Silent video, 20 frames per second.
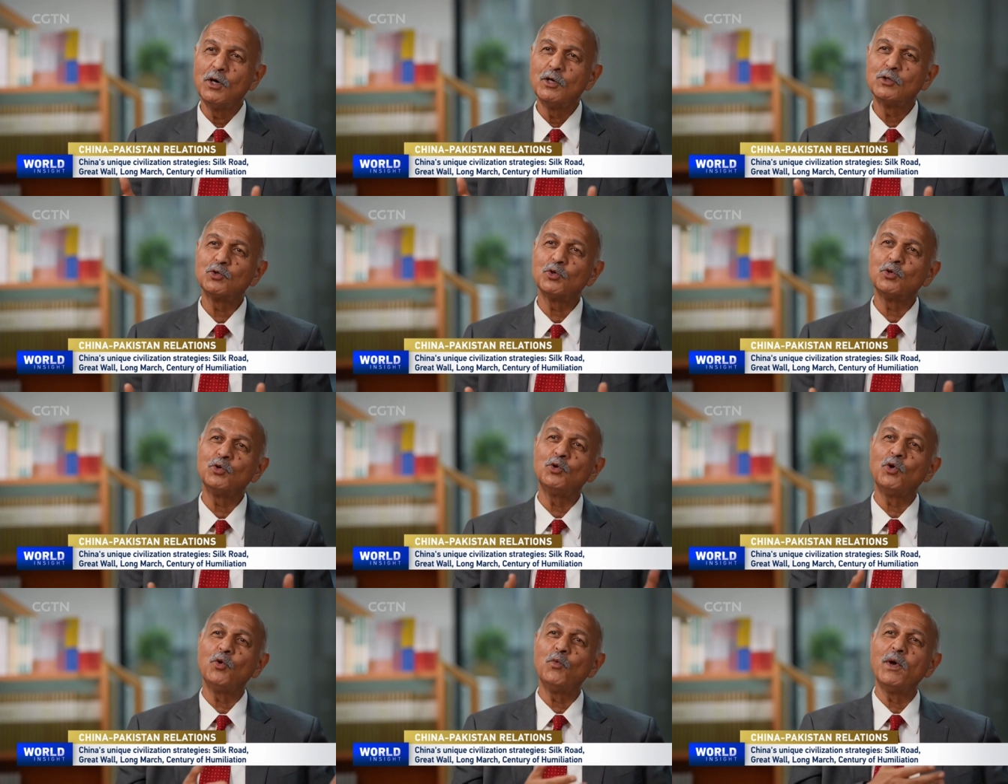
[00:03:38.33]
so
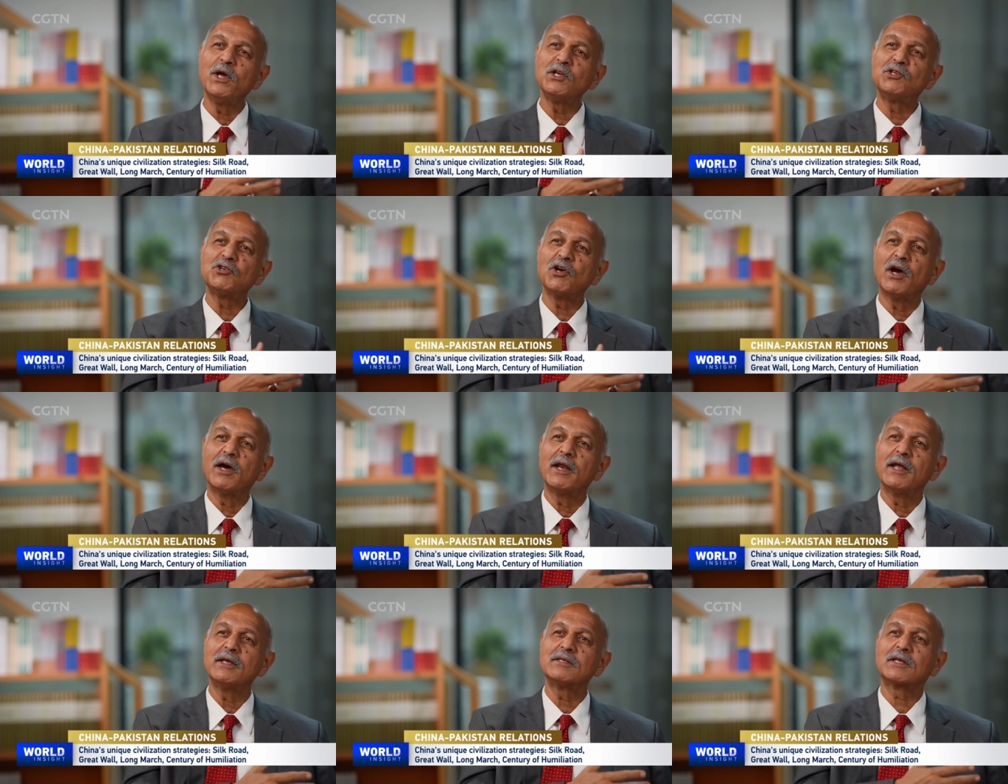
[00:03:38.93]
you know where
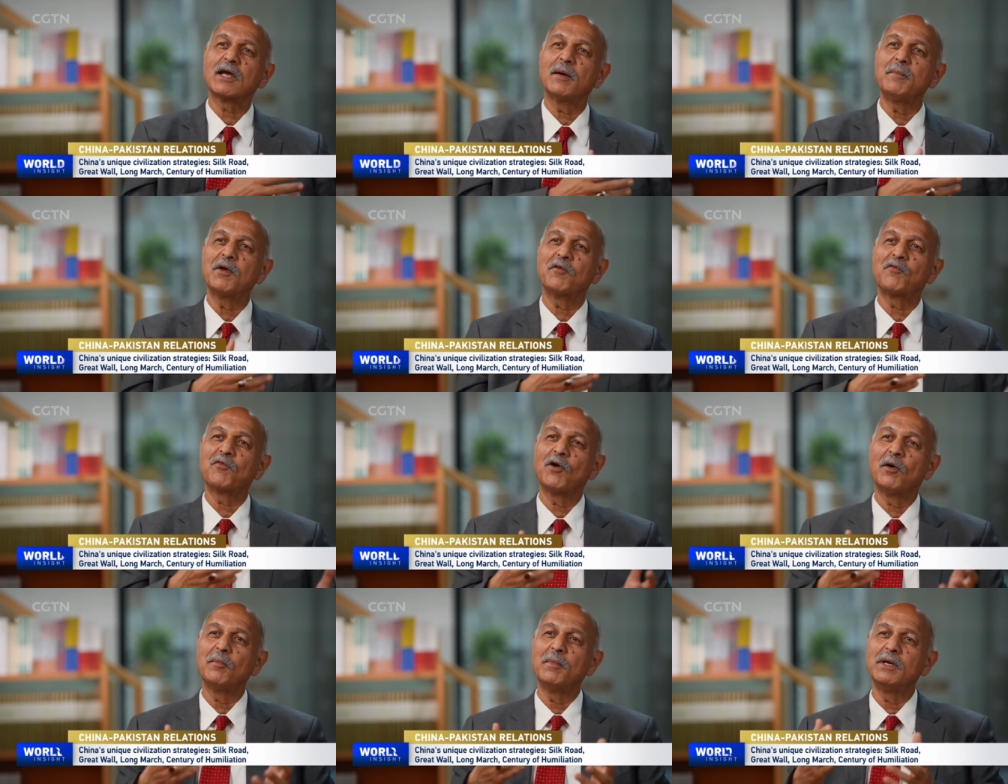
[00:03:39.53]
China is coming
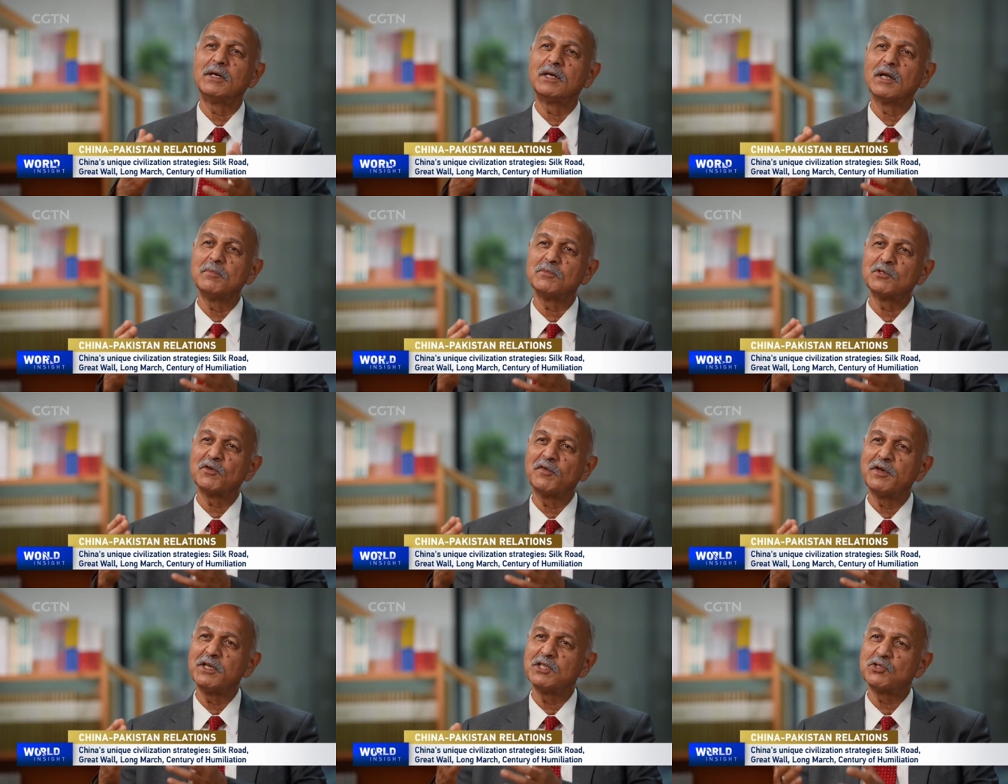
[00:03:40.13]
from in
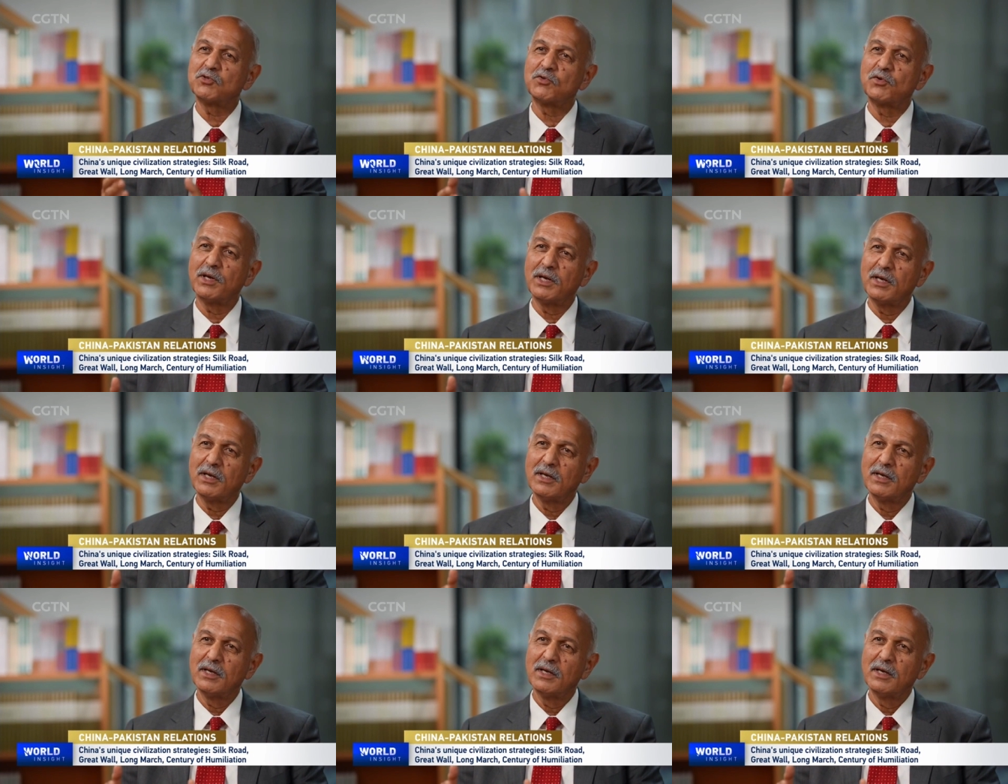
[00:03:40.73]
terms of history,